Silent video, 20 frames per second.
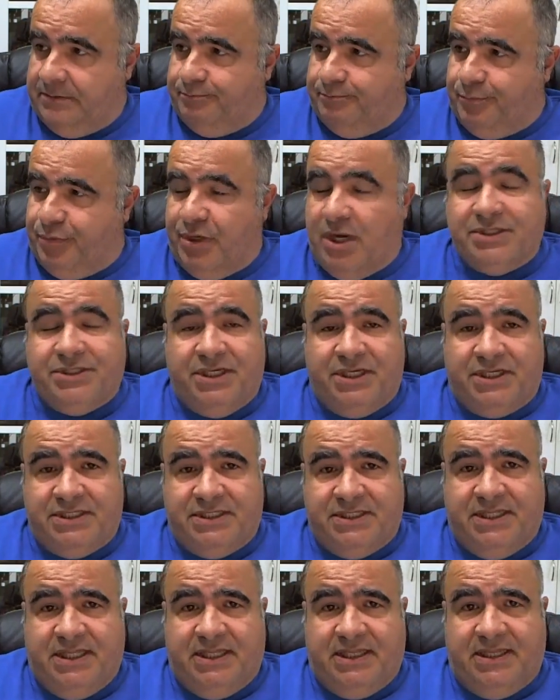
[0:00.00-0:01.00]

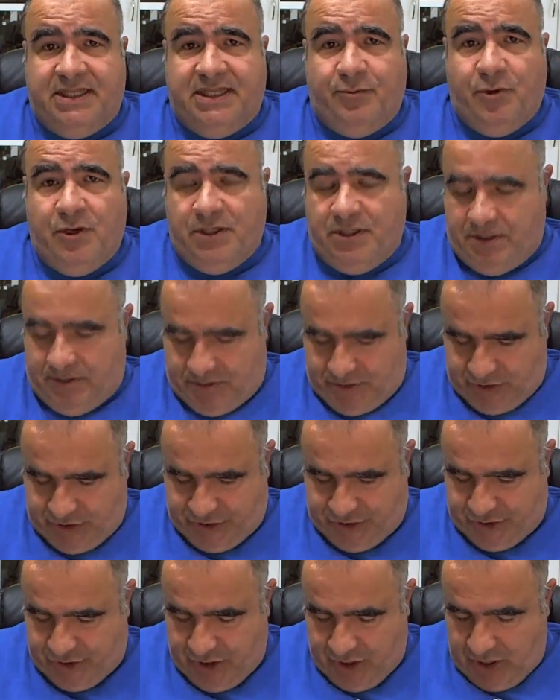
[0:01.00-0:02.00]
projects that they want to
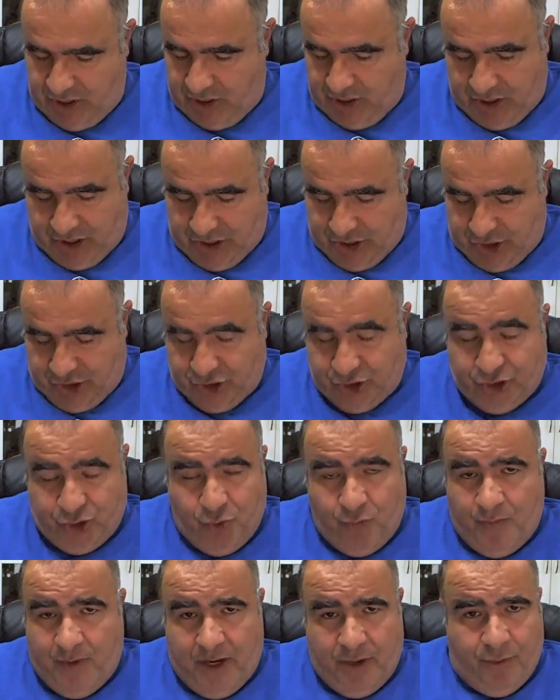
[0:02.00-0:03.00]
just
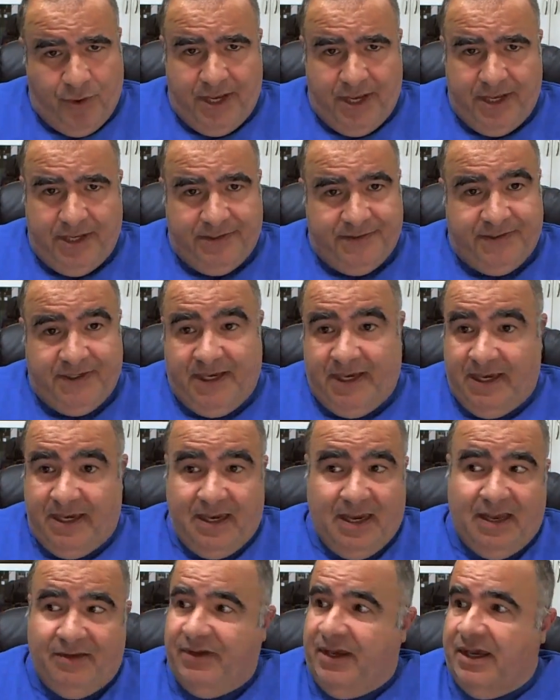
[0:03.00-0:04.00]
shoot my way and say, hey,
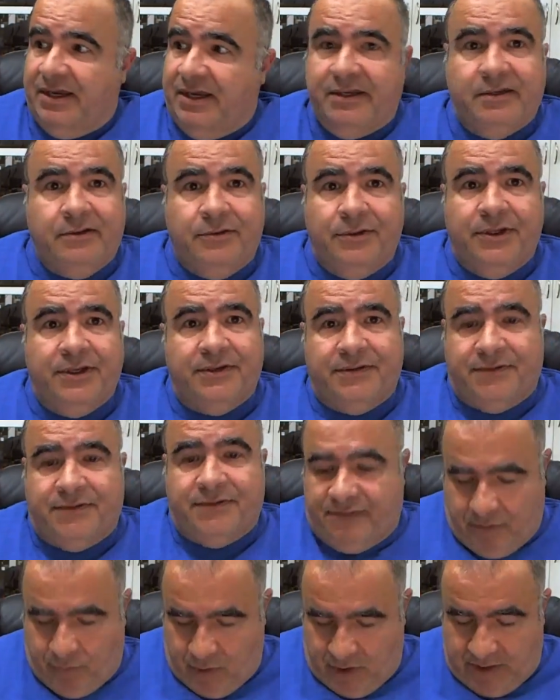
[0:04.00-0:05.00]
Javi, how do you do this?
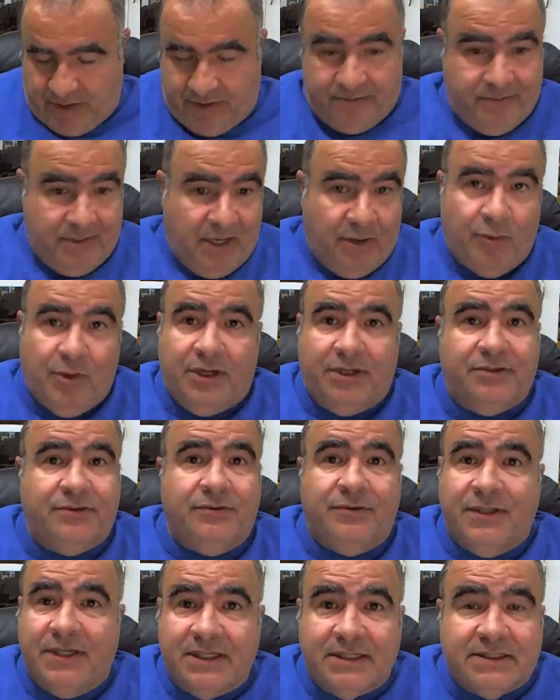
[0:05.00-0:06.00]
I want to
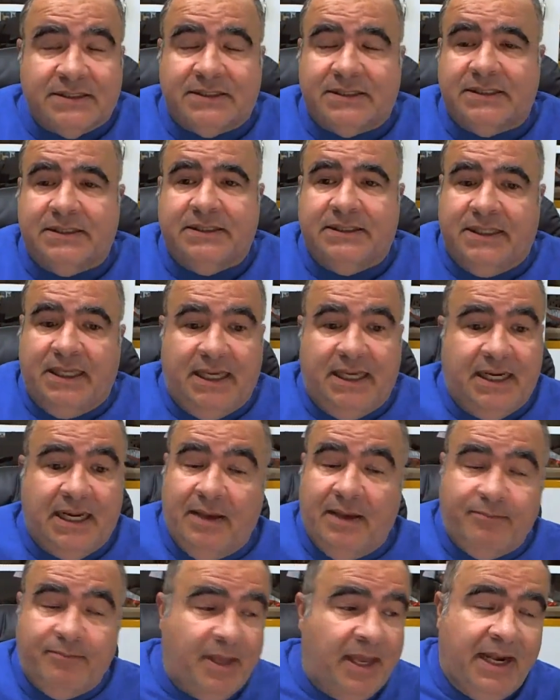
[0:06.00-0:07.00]
do this, and
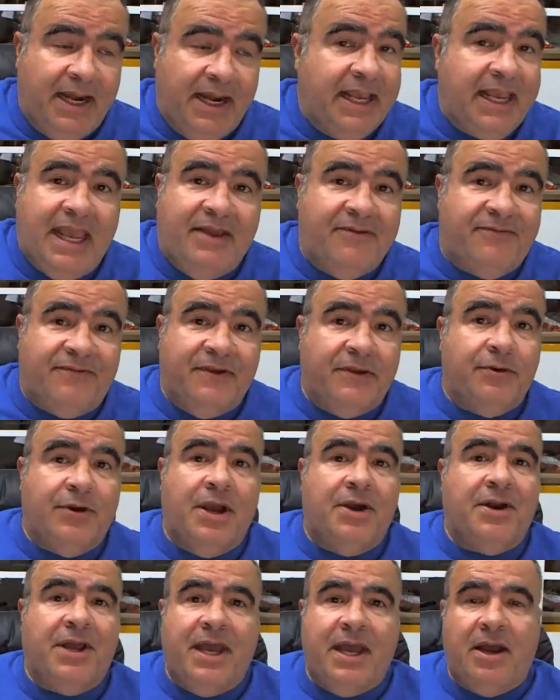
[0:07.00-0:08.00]
I can't figure
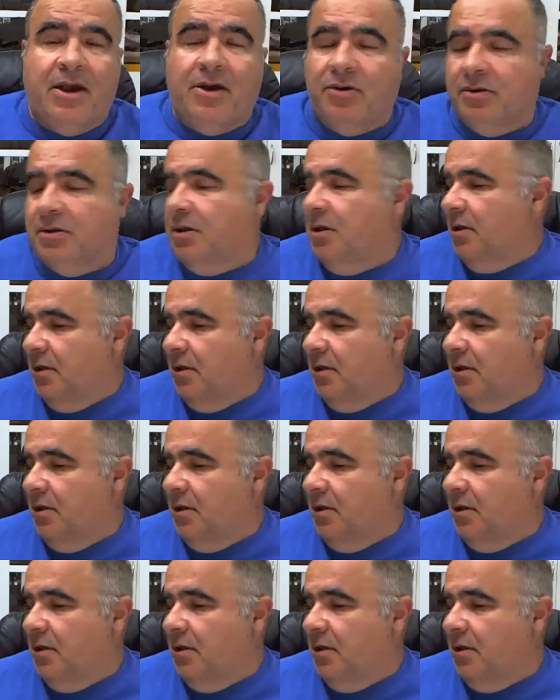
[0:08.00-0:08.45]
out how.